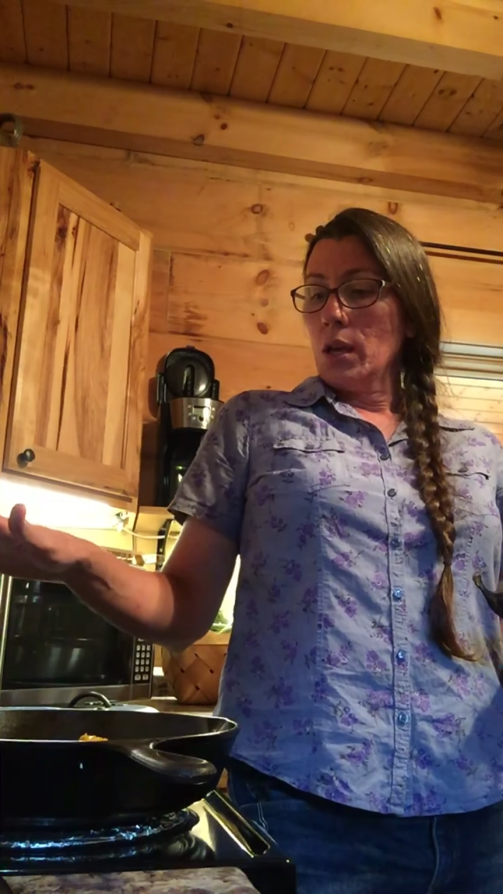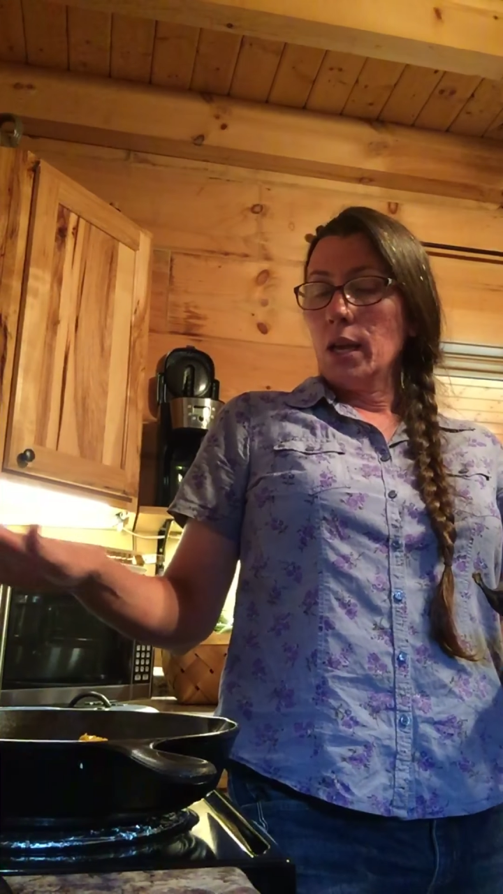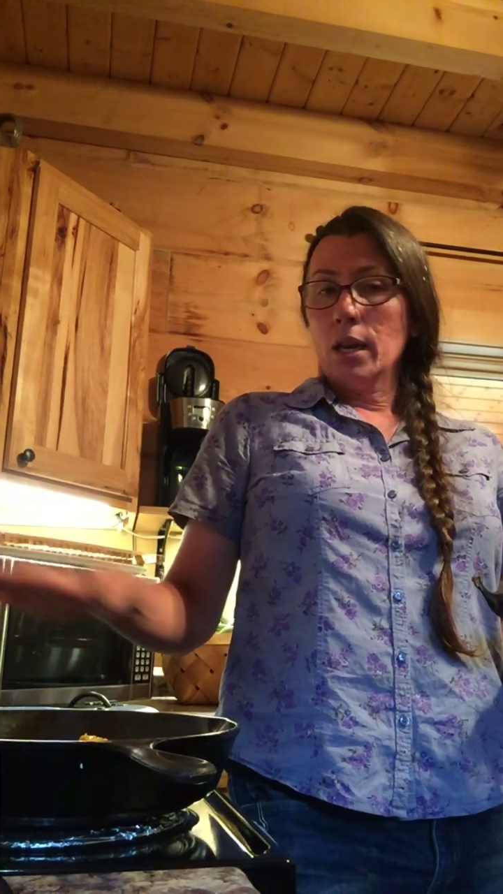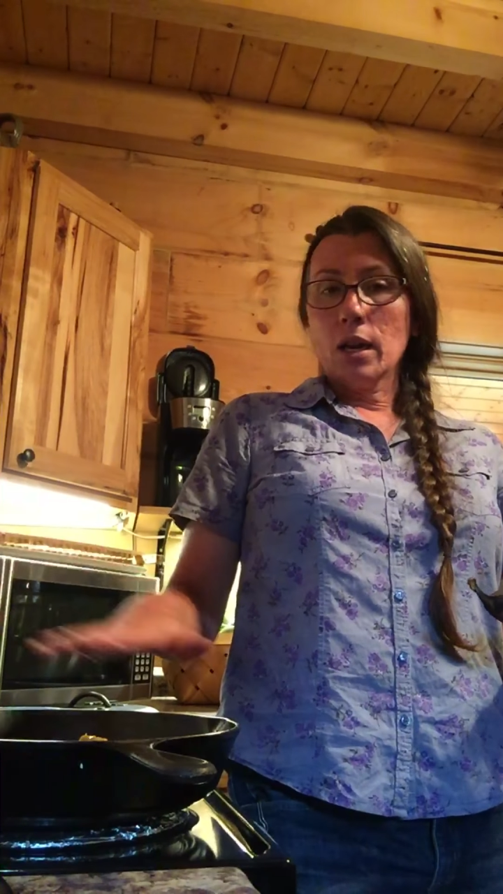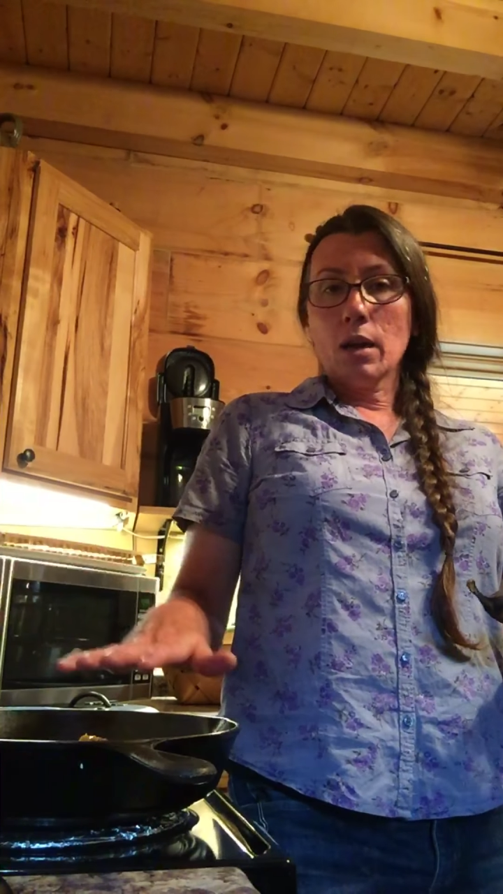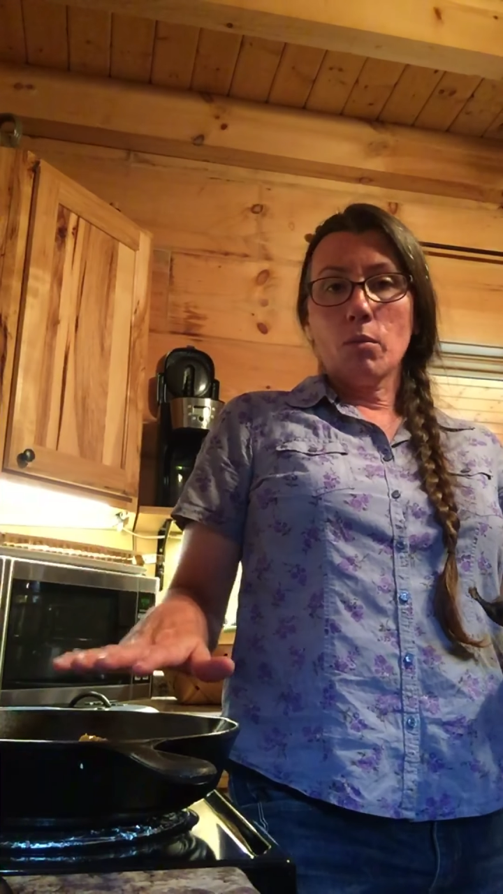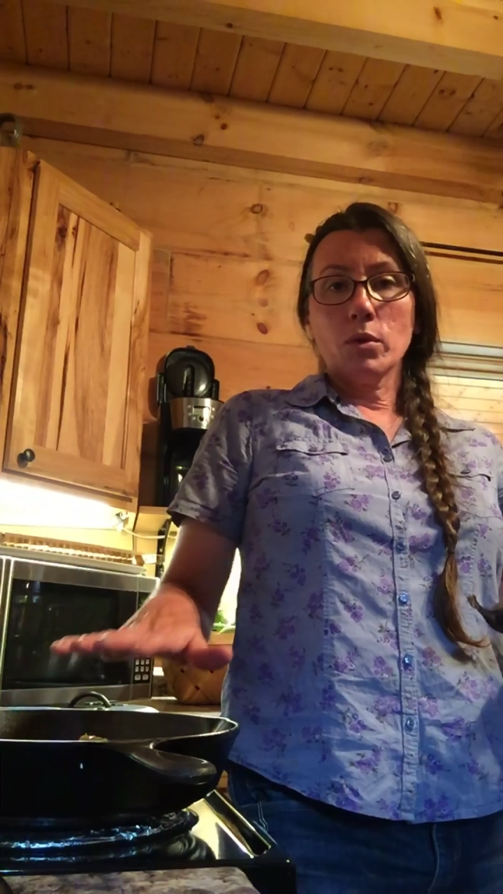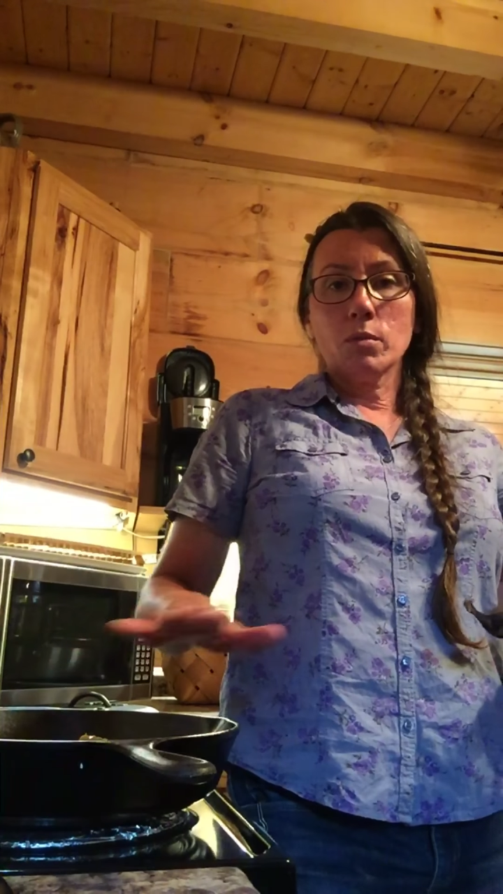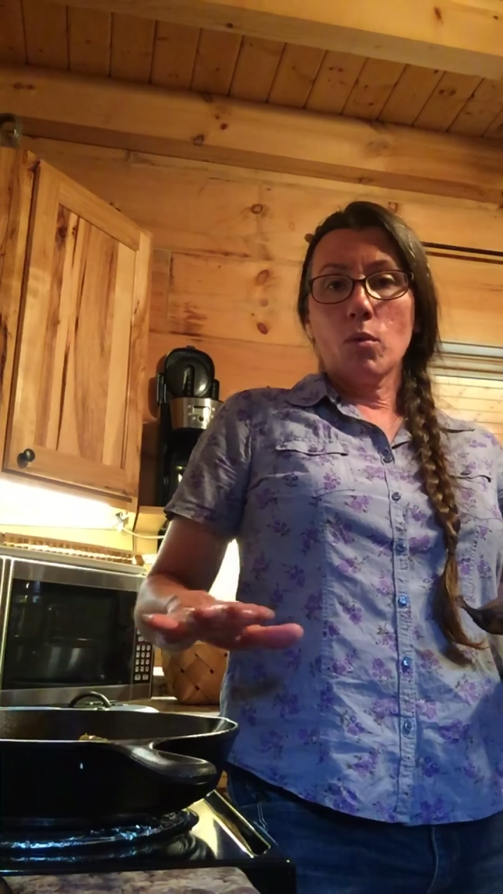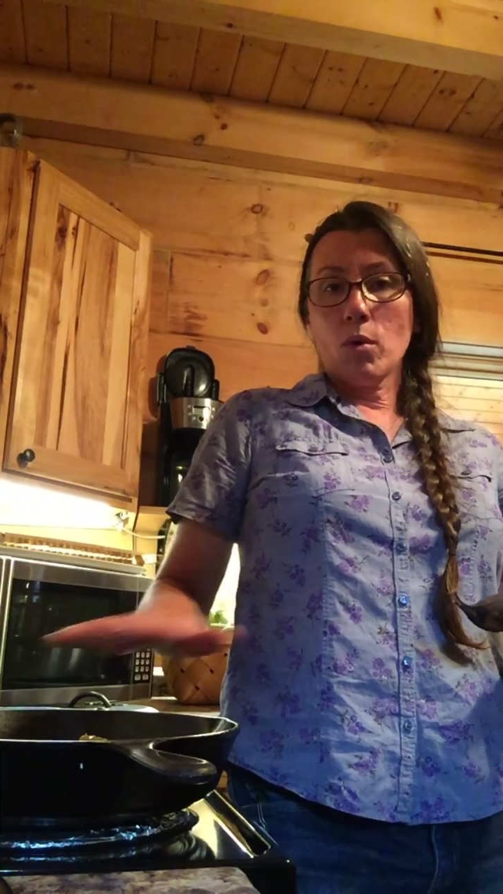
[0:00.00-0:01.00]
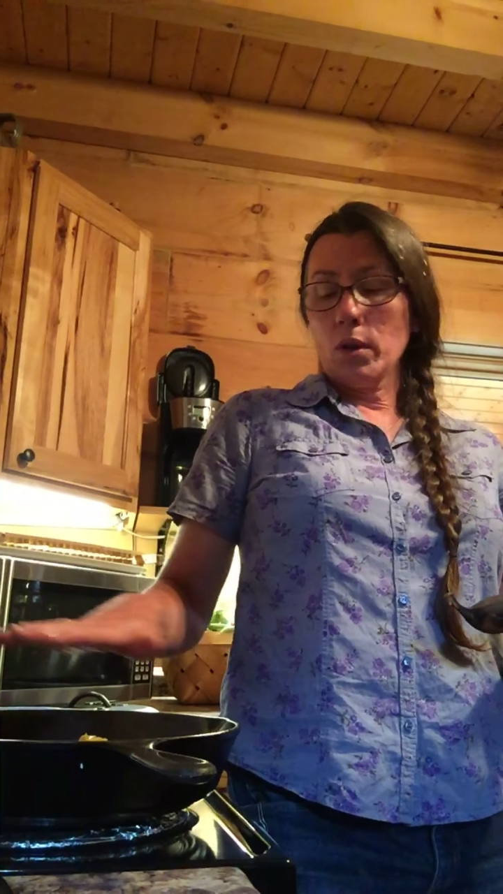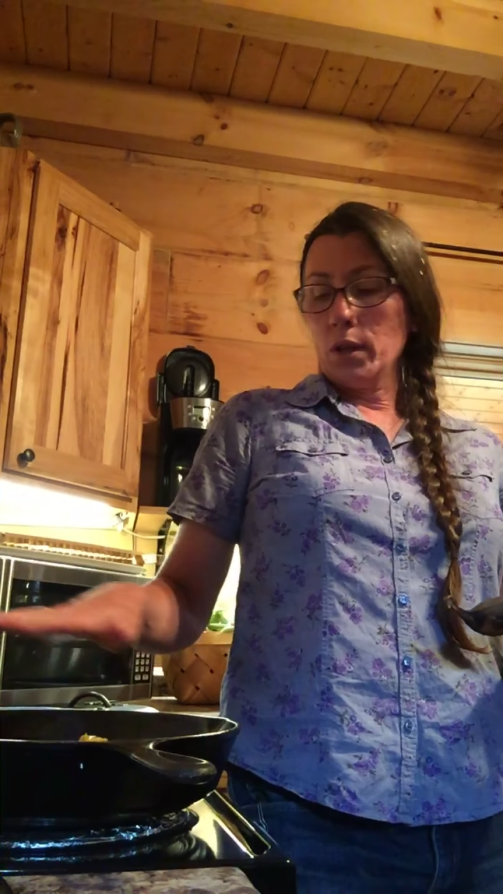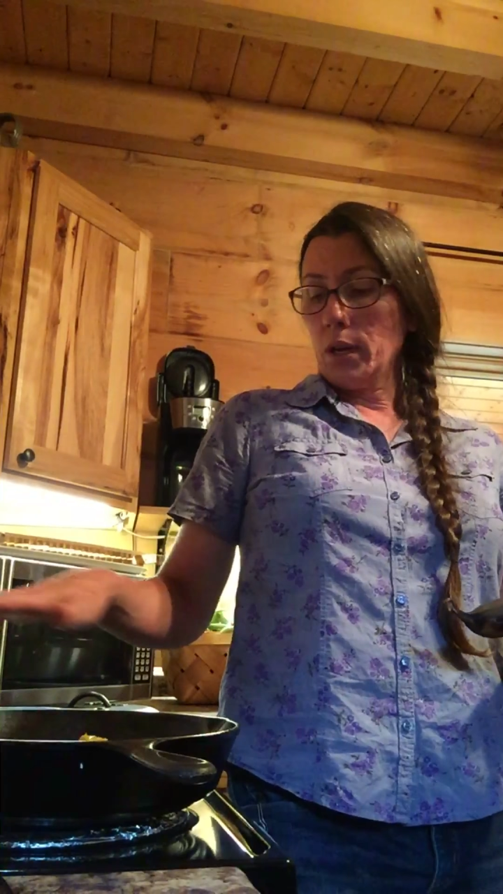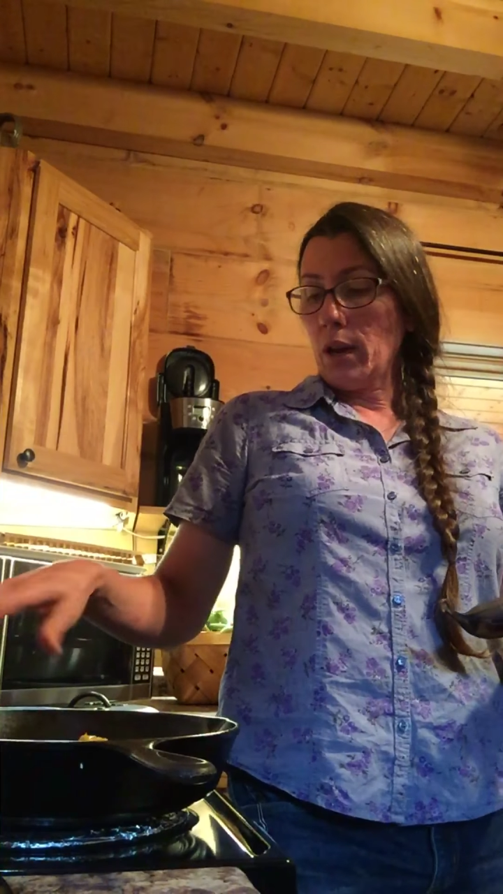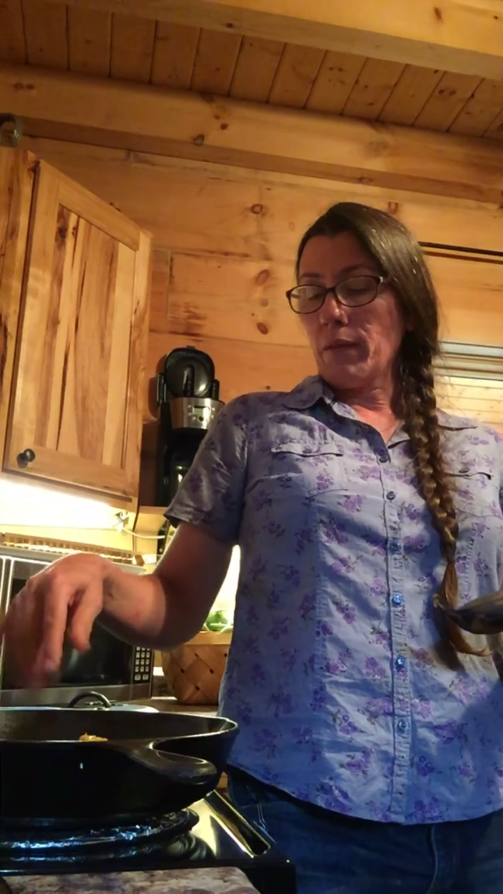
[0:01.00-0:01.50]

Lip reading: heated up with some oil in it.